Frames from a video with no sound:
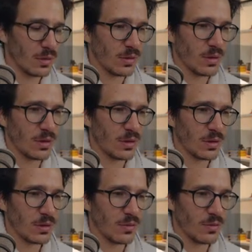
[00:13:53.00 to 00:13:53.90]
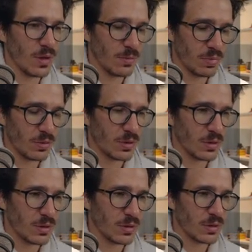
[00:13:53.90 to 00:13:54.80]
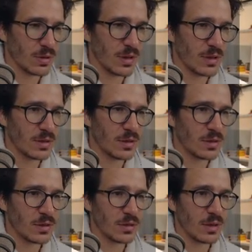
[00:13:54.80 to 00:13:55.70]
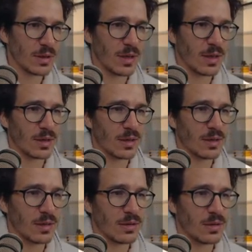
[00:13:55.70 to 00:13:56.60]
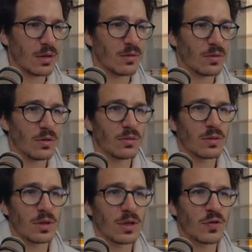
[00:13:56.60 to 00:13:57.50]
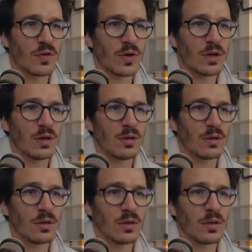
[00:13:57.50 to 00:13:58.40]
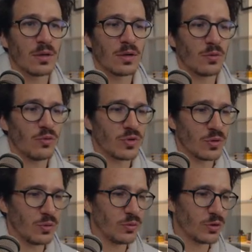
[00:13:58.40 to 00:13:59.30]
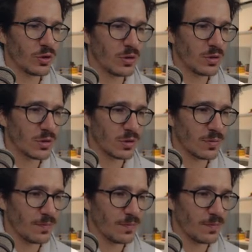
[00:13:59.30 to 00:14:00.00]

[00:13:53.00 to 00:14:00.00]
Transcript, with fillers: Git grep sizes. Got... Oh, no, that's fine resolutions.